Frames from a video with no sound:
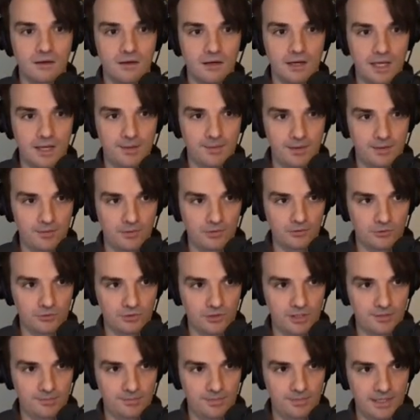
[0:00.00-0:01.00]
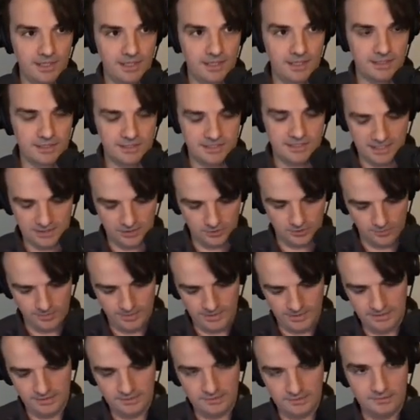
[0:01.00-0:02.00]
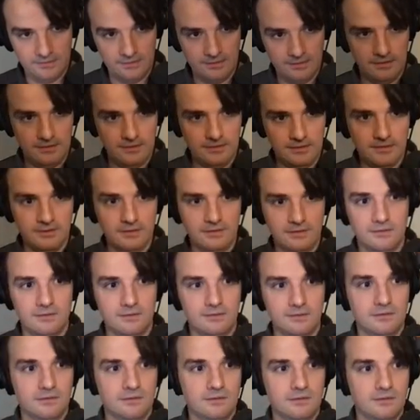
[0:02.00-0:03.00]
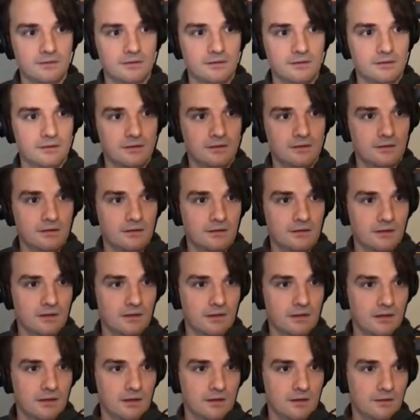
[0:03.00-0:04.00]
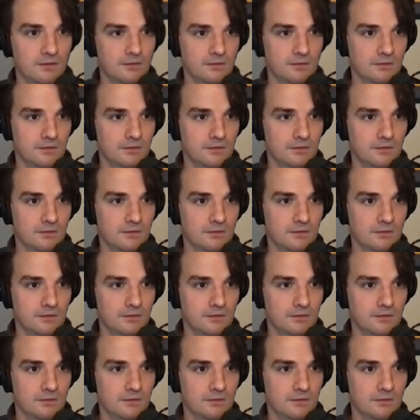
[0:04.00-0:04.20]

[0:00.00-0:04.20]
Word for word: I am able to keep the chat open. Uh, and.